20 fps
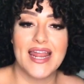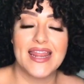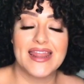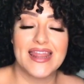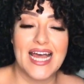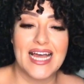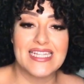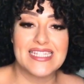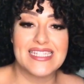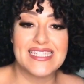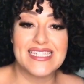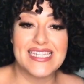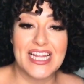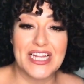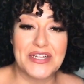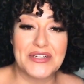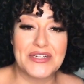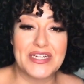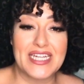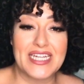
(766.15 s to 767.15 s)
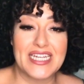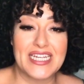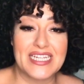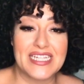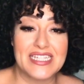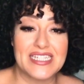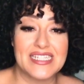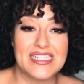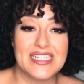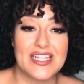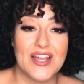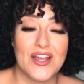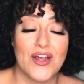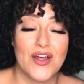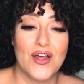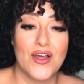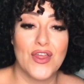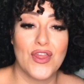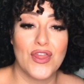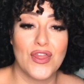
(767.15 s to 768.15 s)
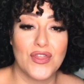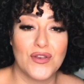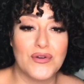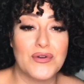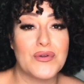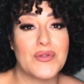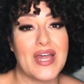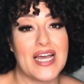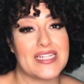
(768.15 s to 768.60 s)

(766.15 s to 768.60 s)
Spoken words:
that celery is through that